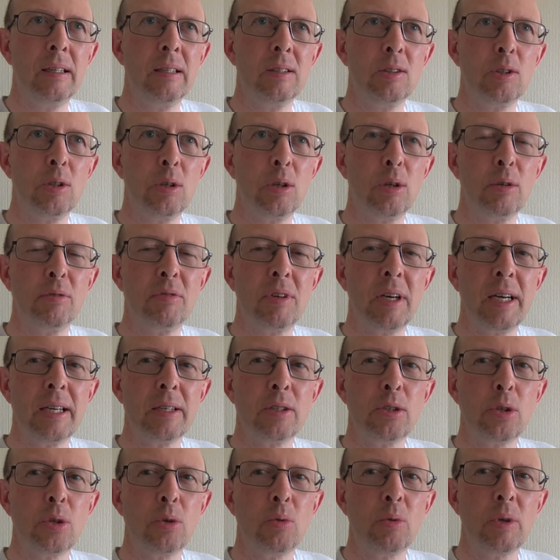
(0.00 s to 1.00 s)
sort of
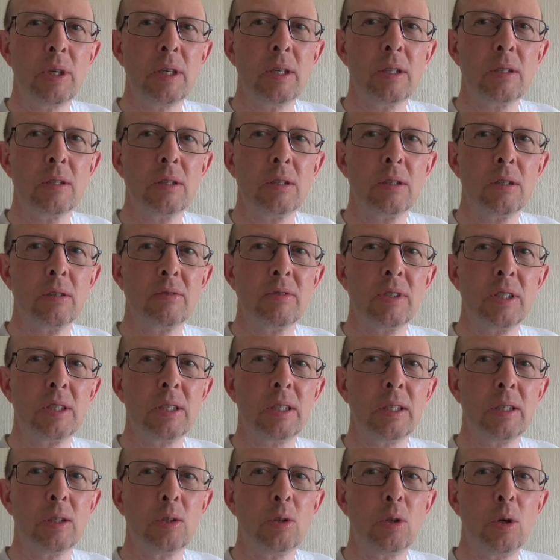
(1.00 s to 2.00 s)
like 2 weeks of
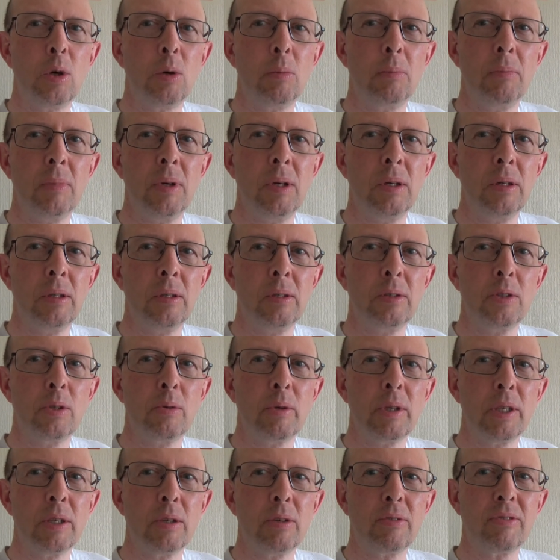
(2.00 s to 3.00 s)
sitting home
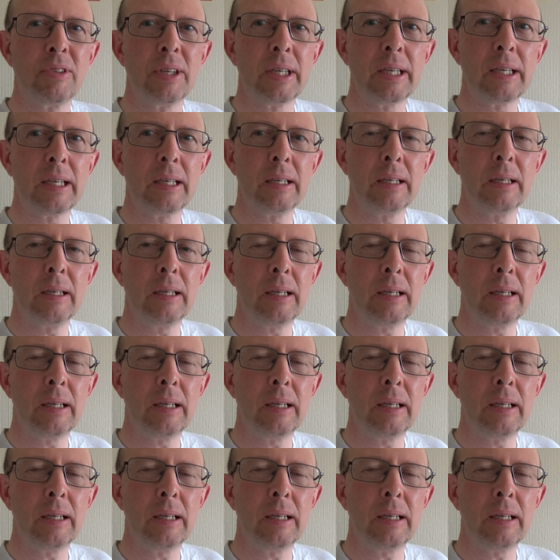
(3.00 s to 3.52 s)
doing nothing.